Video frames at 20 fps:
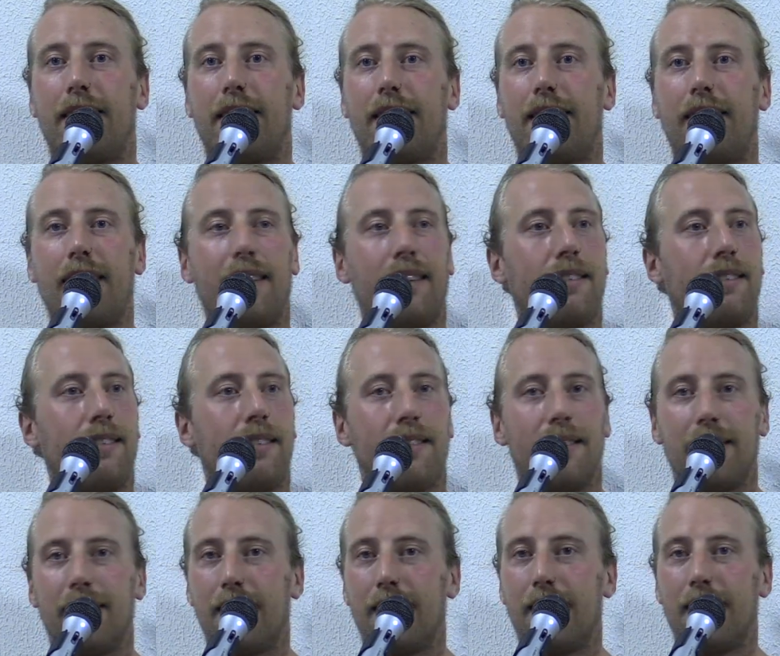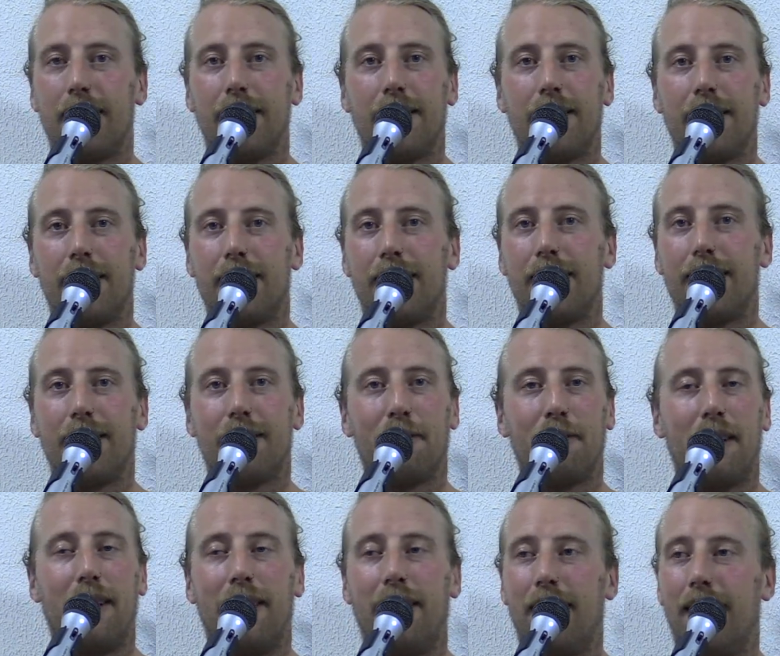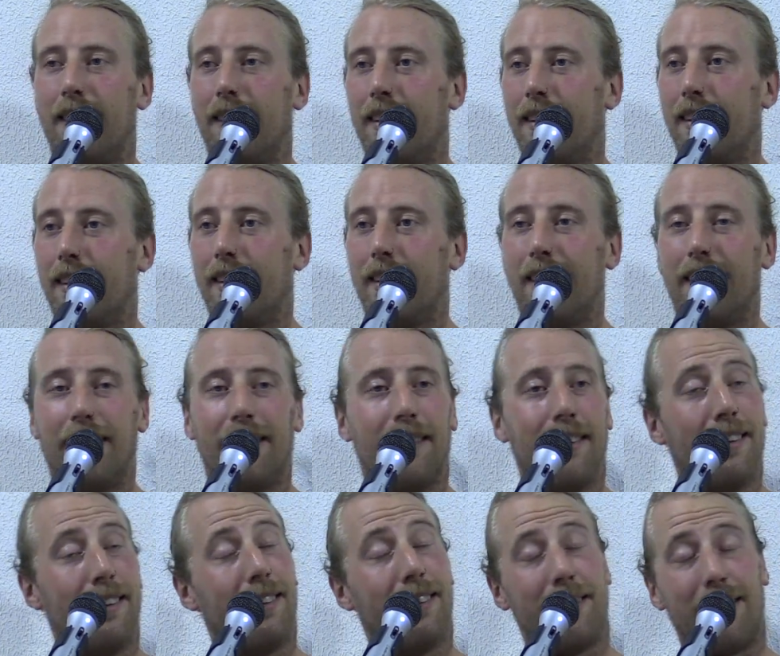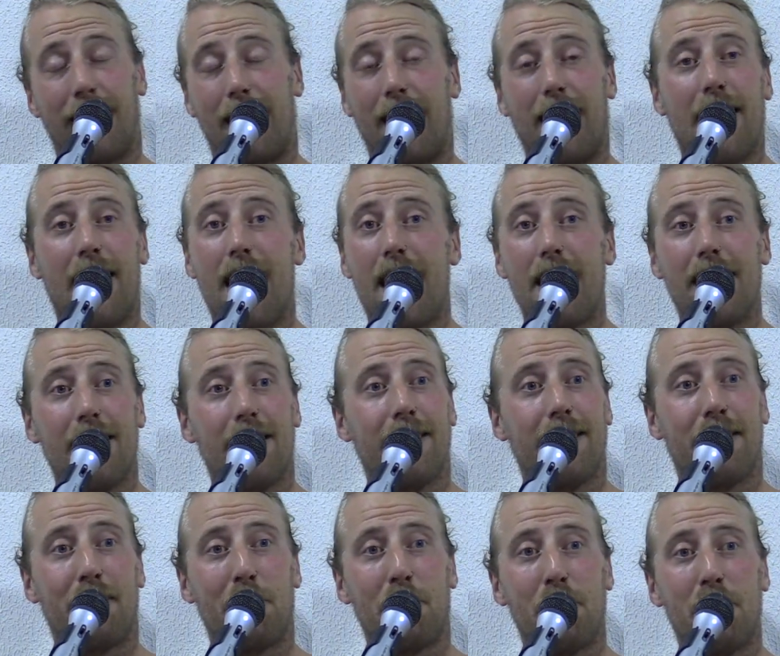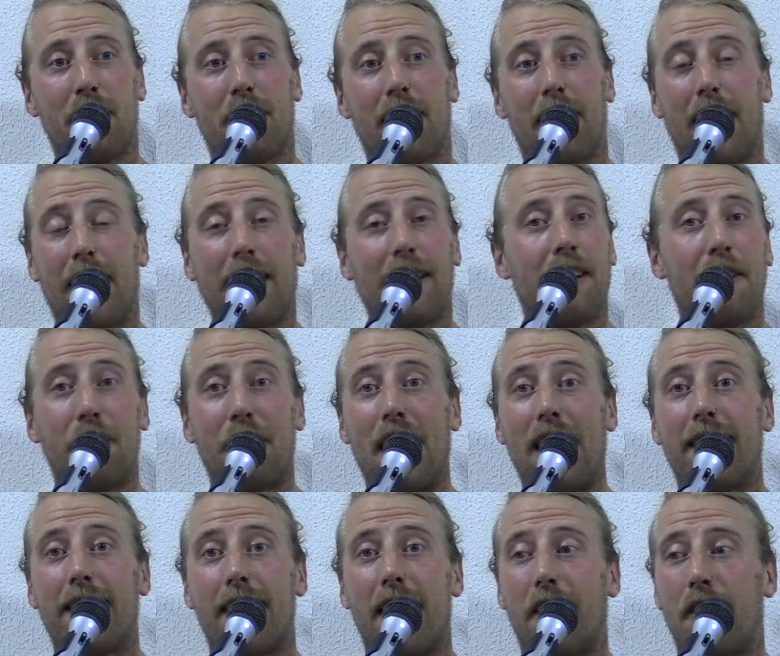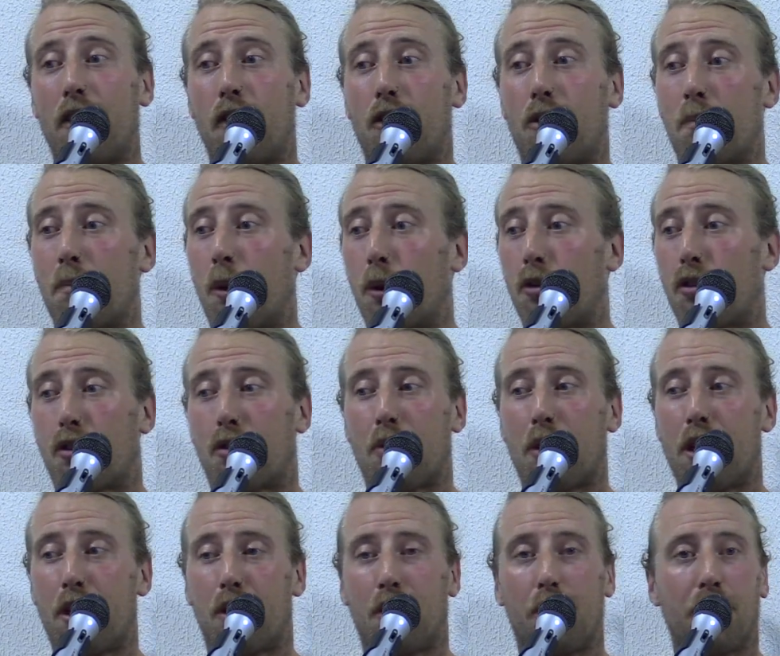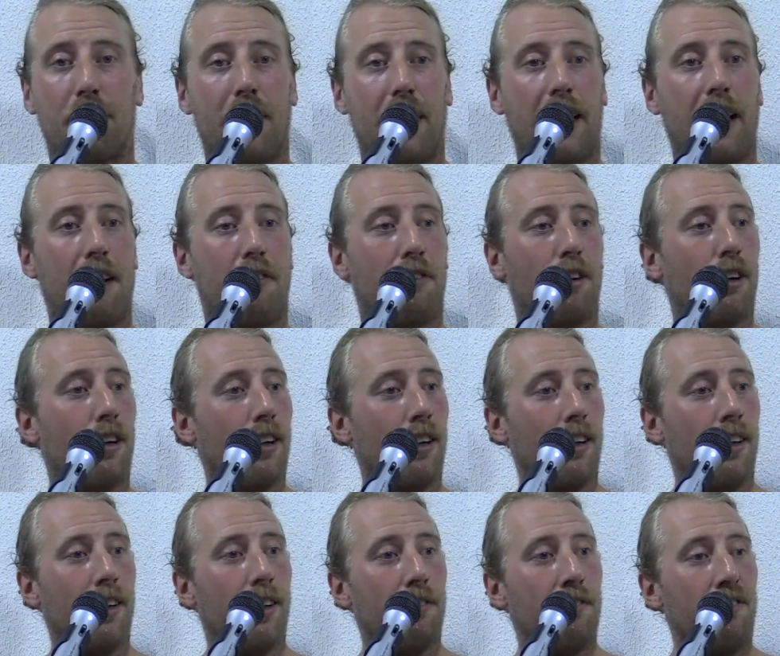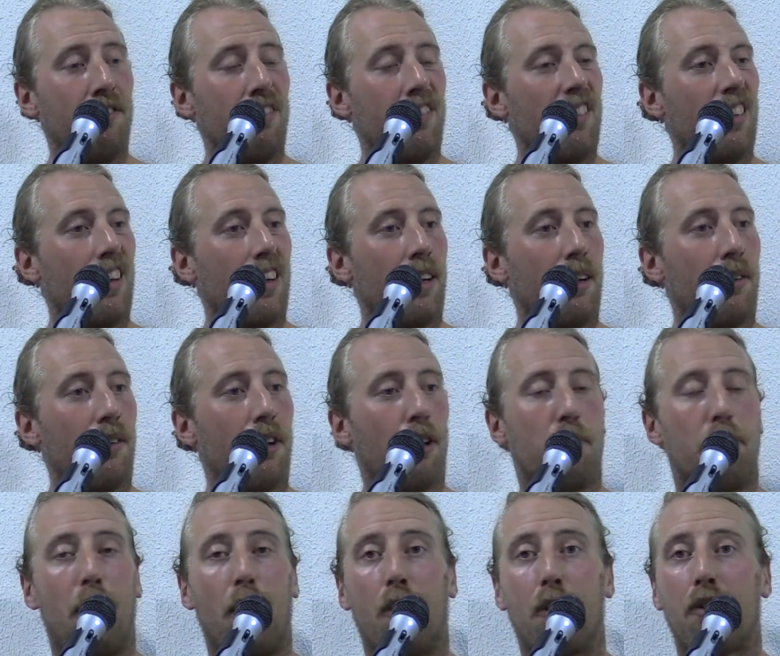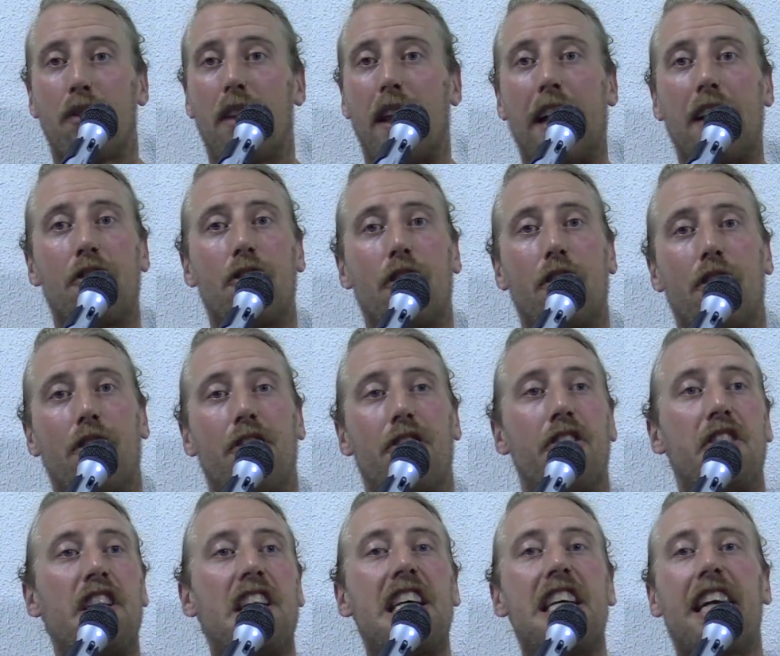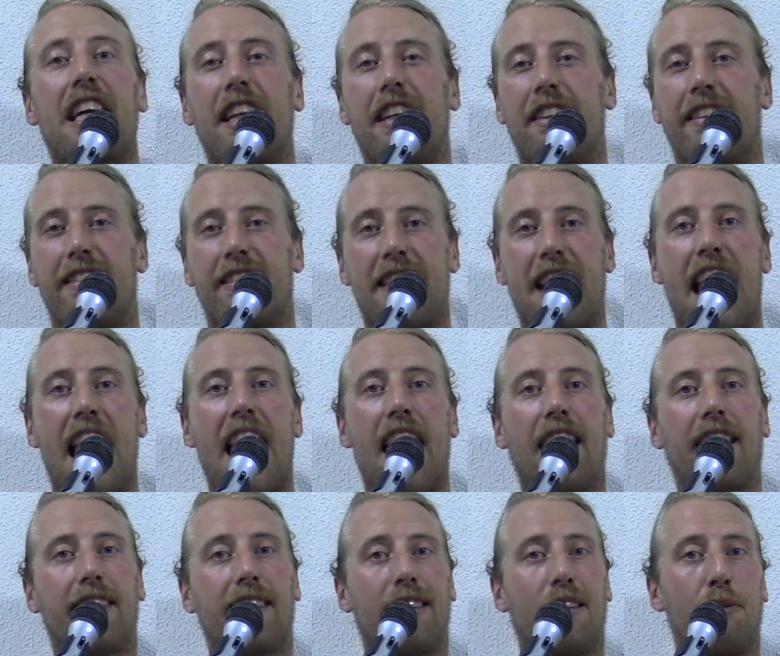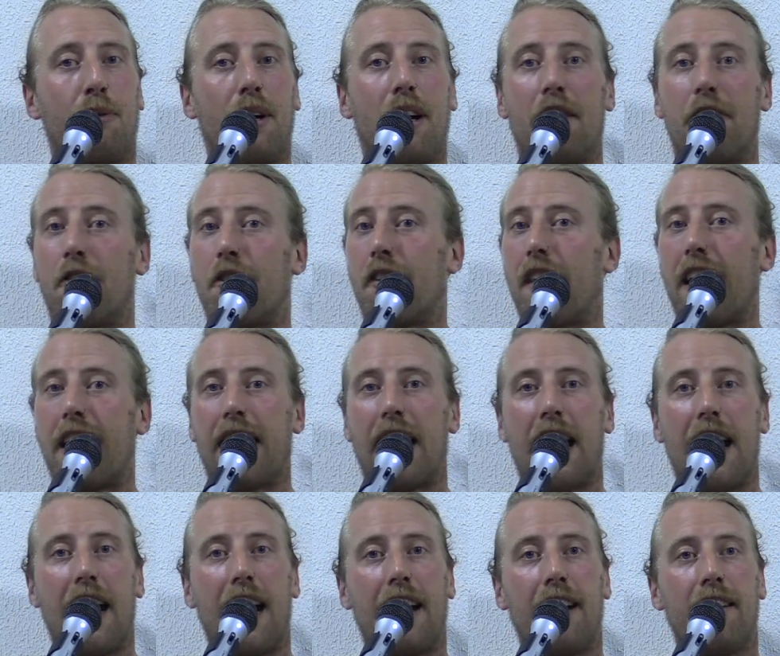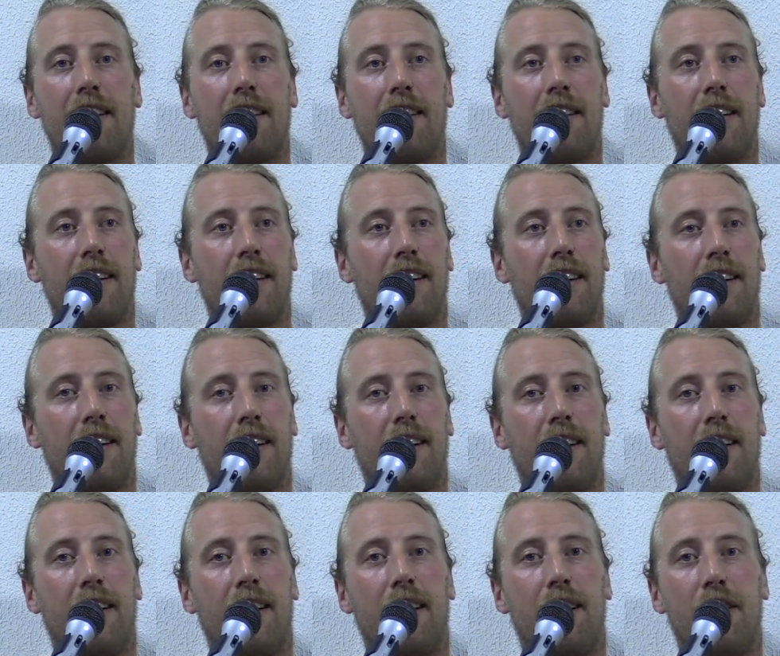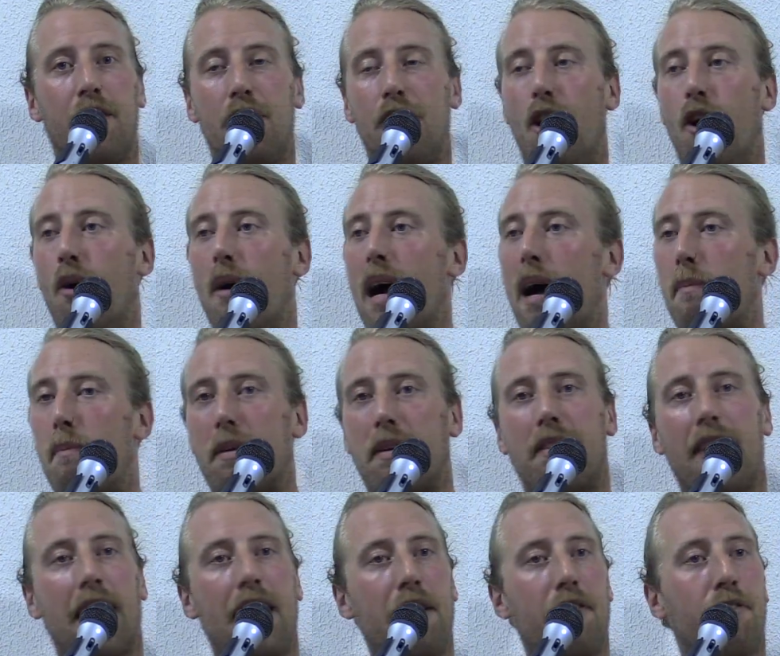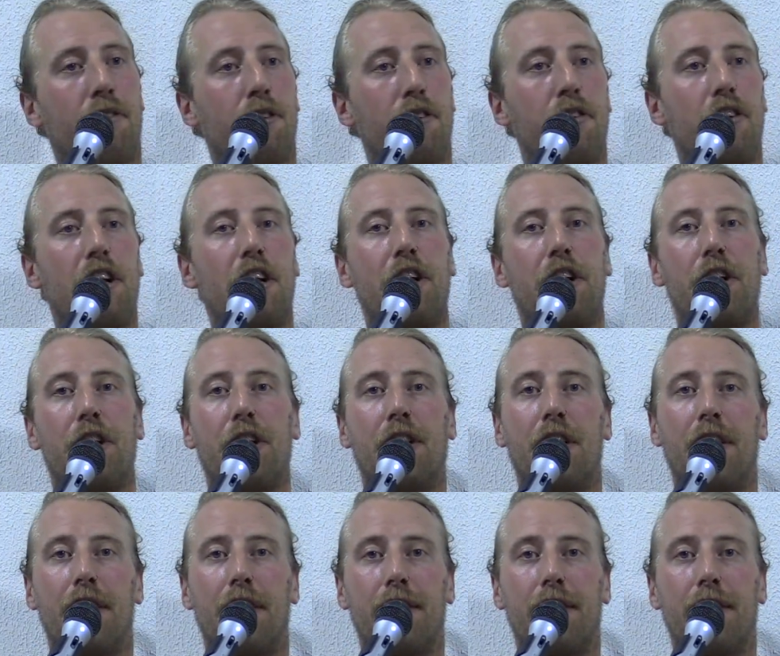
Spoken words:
dude, what? All right. Do you, like, if that's not the most 3-year-old thing ever, they're both, like, just sneaking snacks whenever they can. No appetite for dinner.